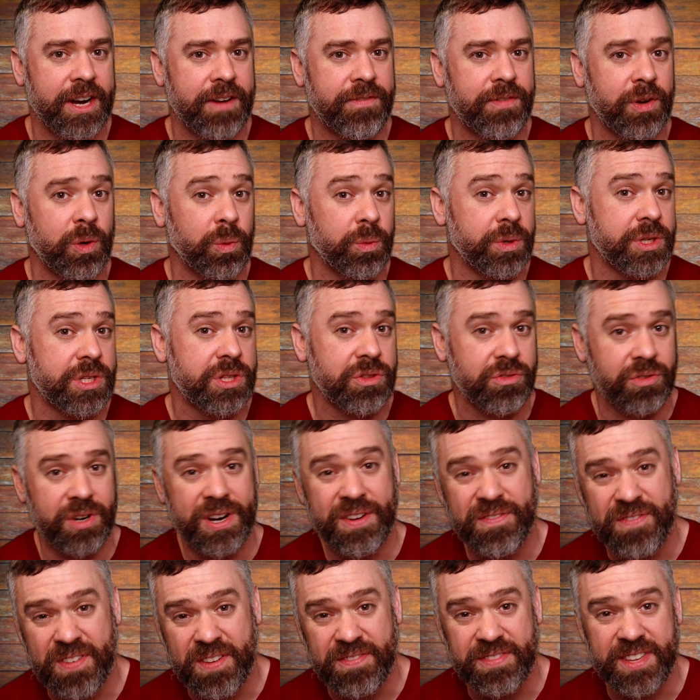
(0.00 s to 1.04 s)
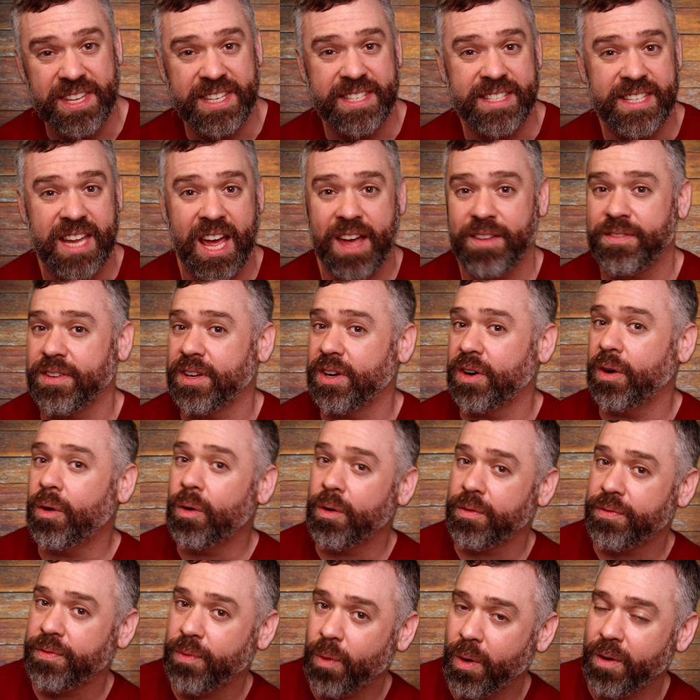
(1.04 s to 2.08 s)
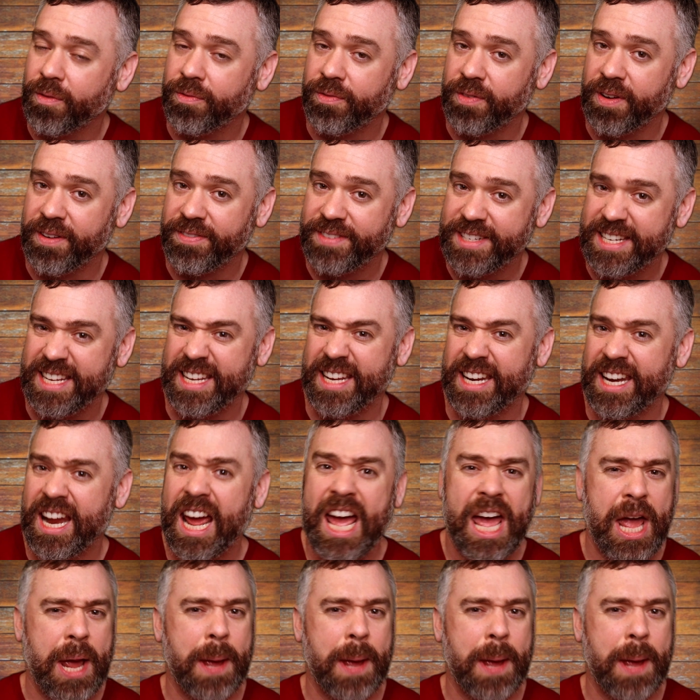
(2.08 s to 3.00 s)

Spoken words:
if it was 3:57 or 4:15.